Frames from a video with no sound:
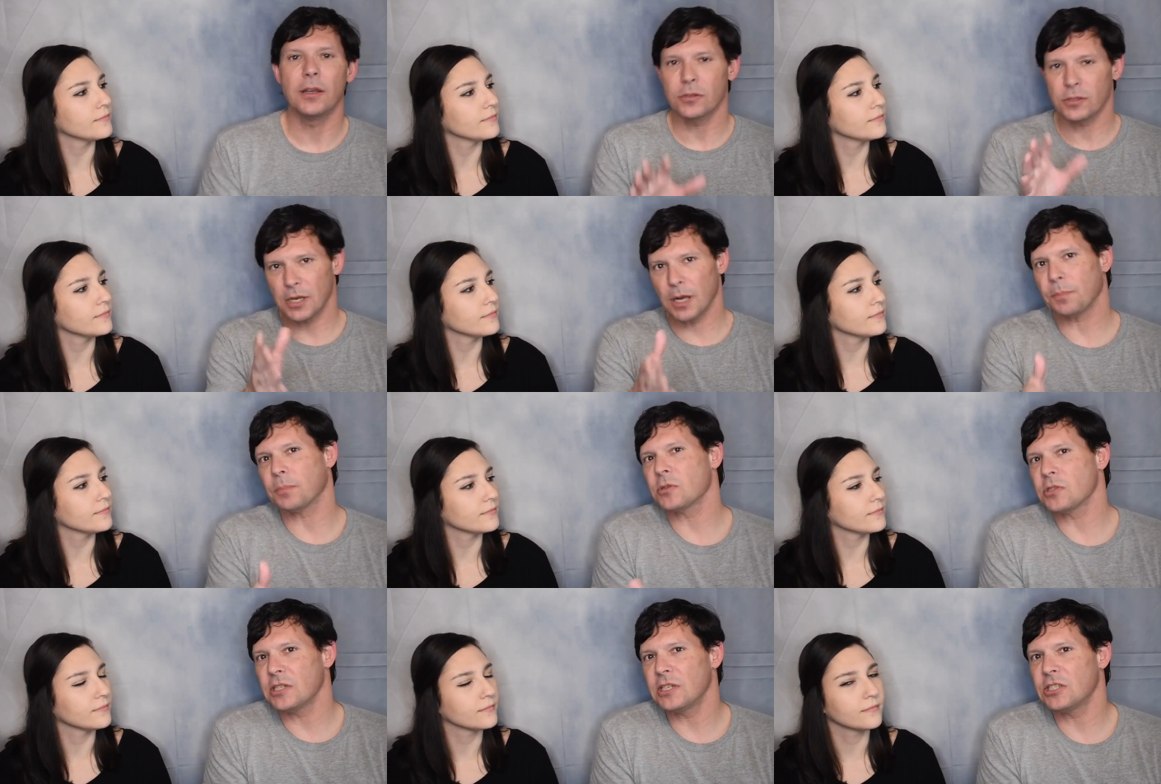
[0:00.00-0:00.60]
Speaker 1: There's a
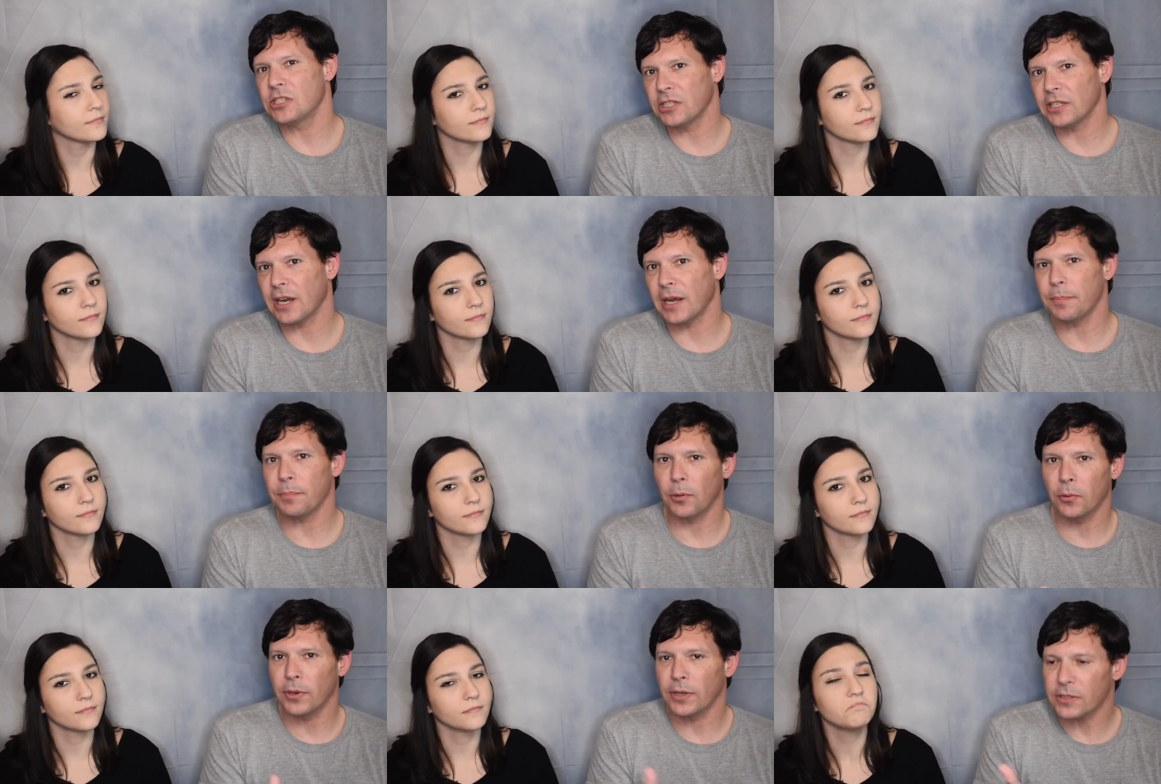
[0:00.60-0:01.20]
couple CGI
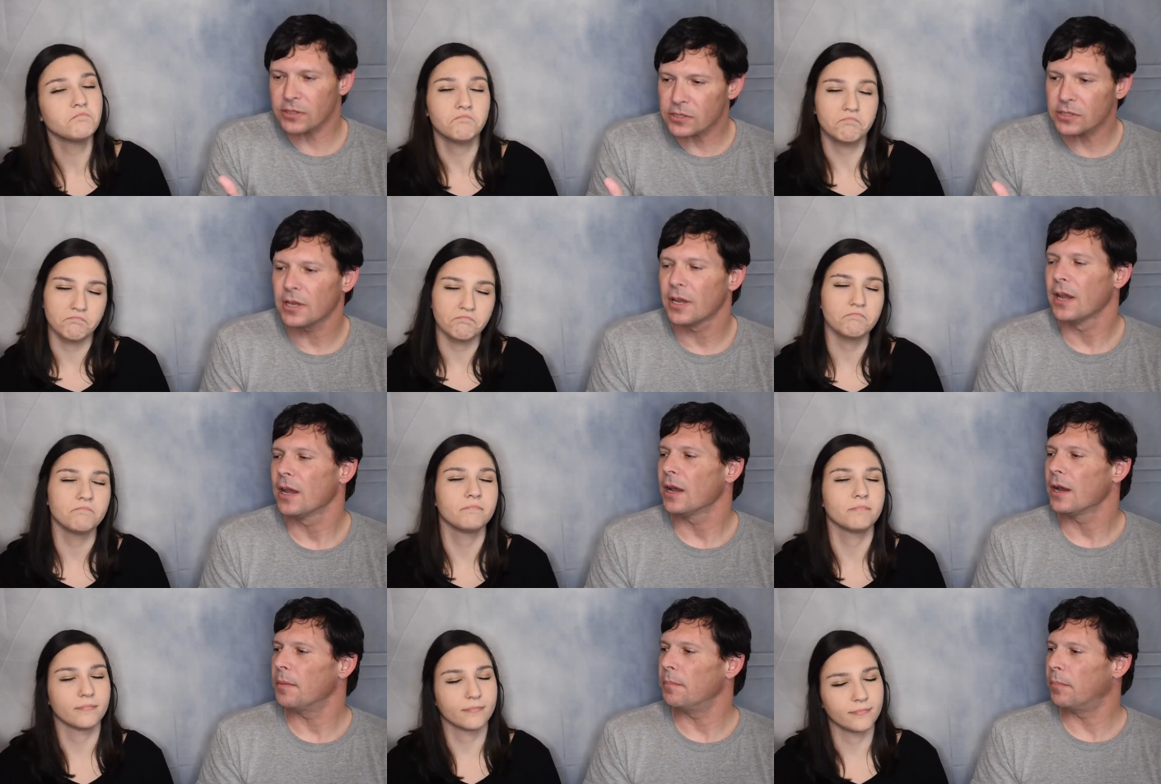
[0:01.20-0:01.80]
points,
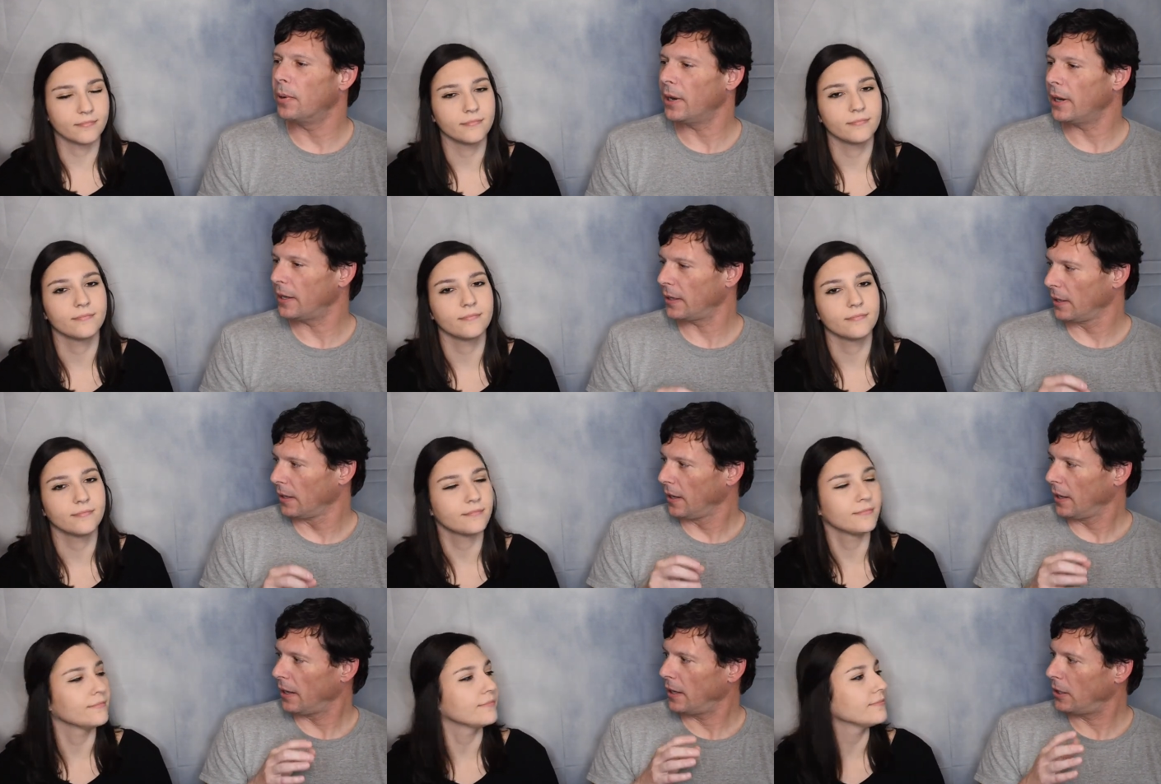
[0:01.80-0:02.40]
but
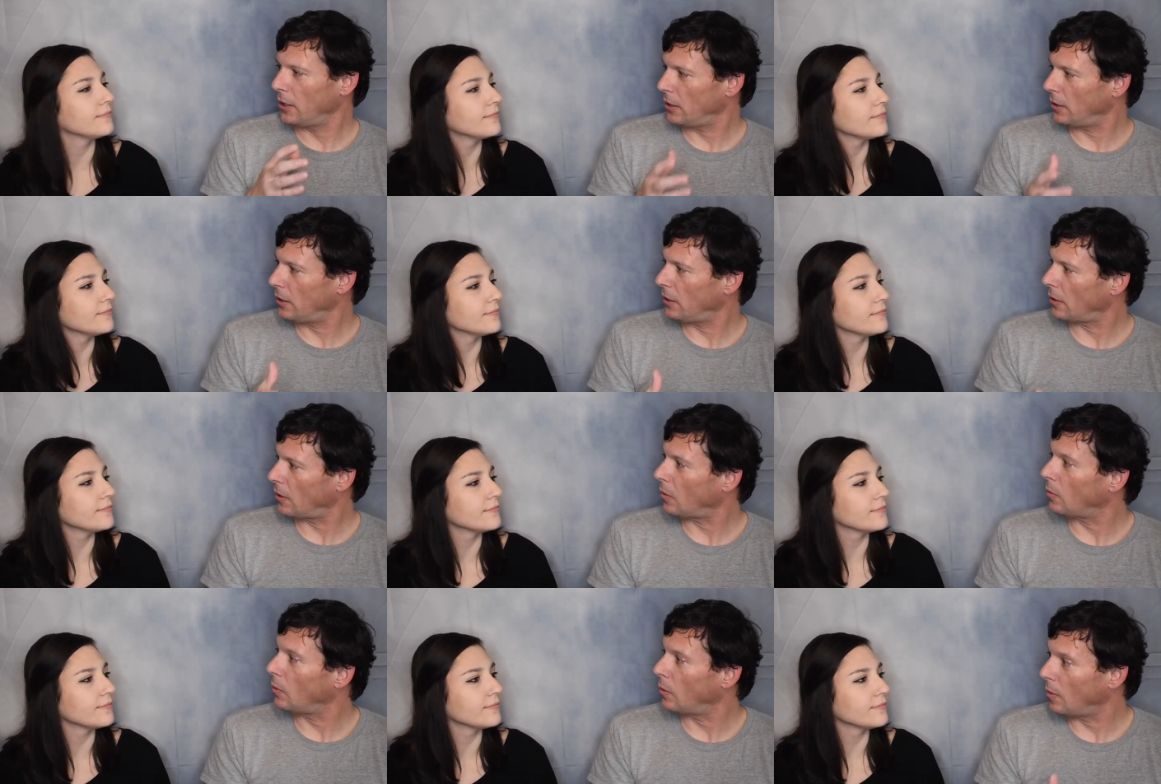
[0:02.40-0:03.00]
you
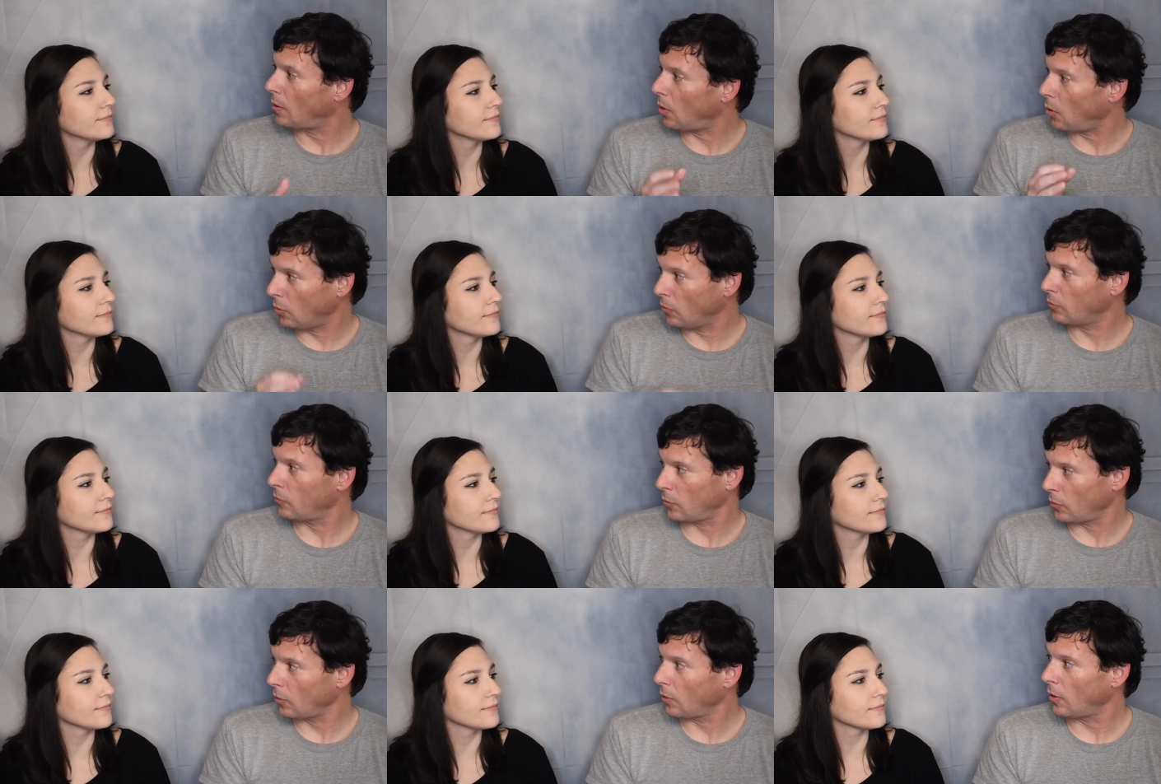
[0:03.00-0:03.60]
know,
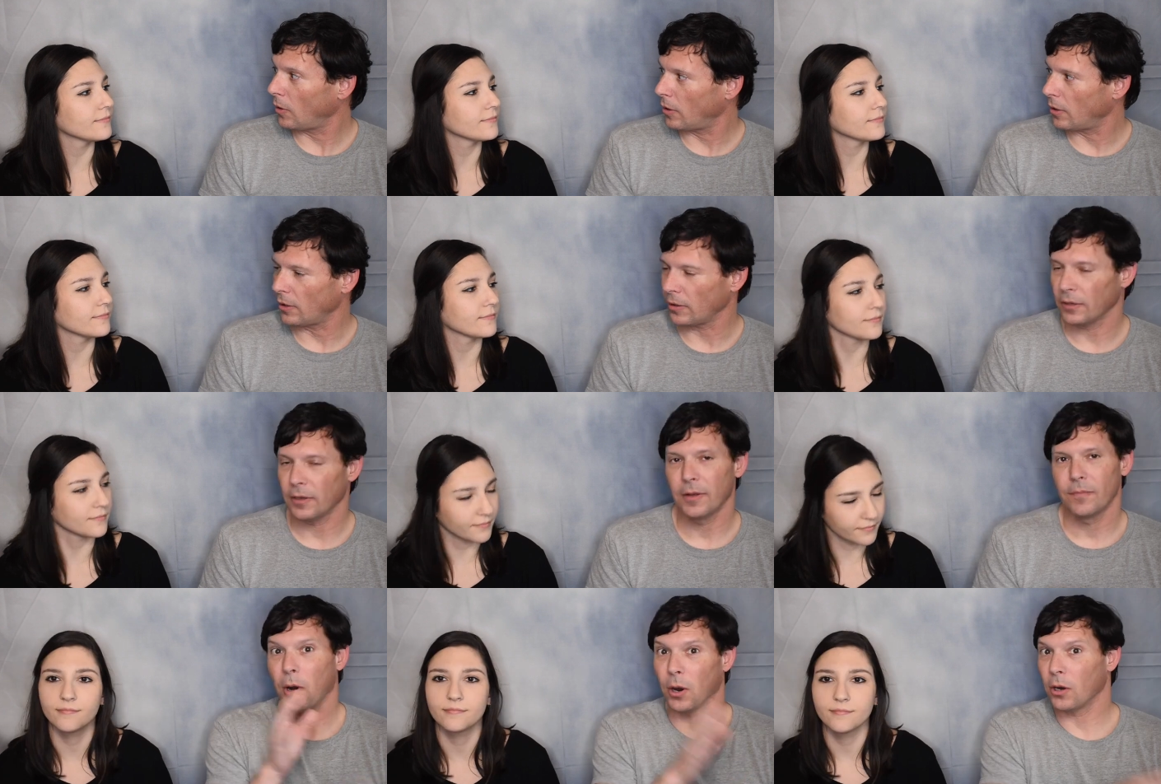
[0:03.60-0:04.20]
overall,
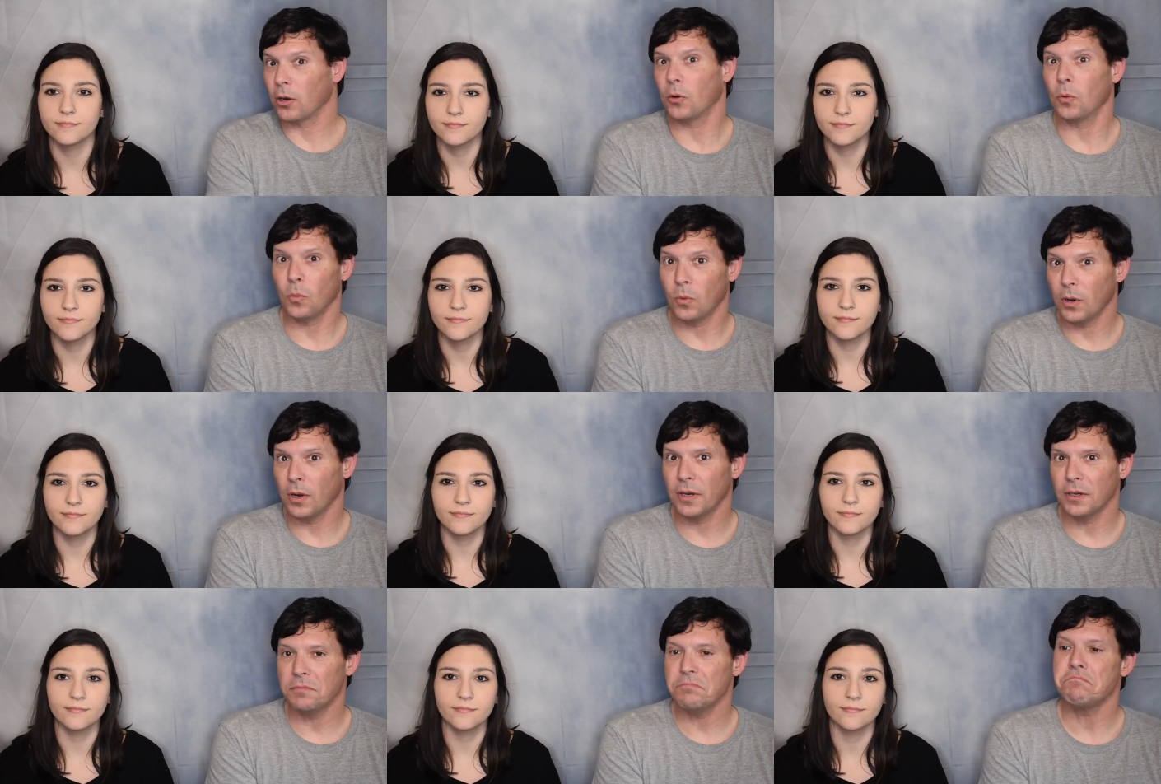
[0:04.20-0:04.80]
part
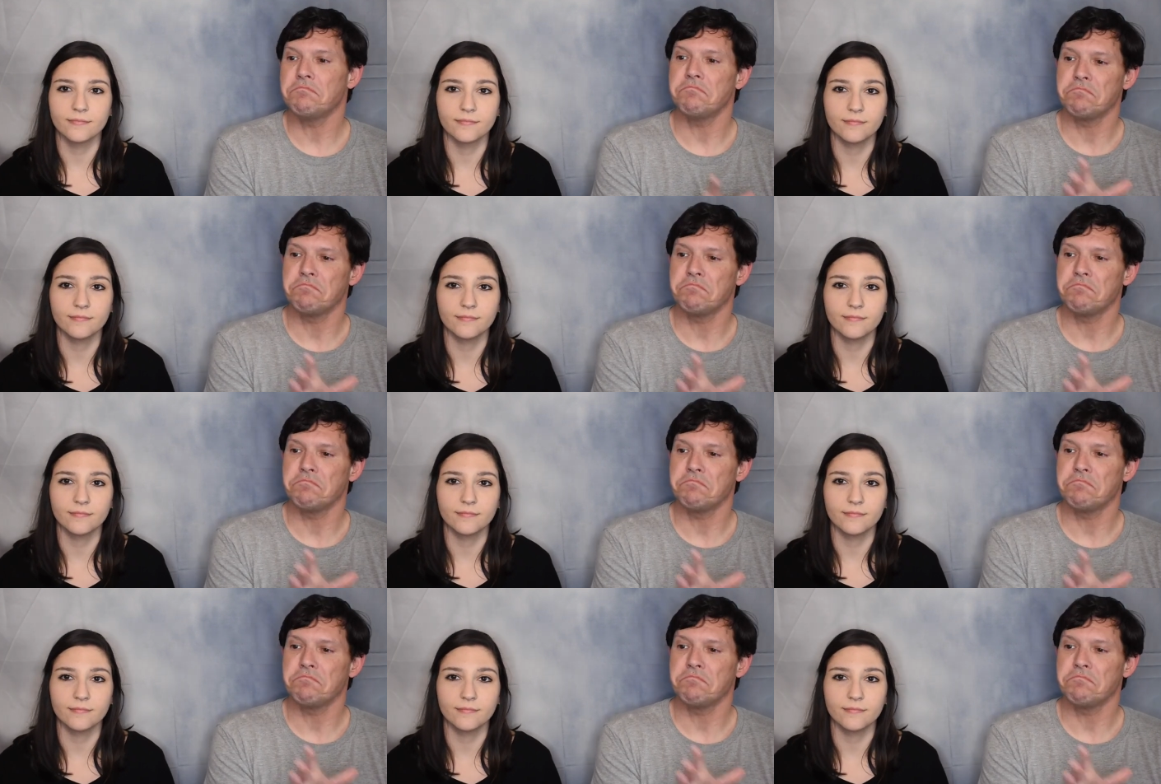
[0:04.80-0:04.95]
one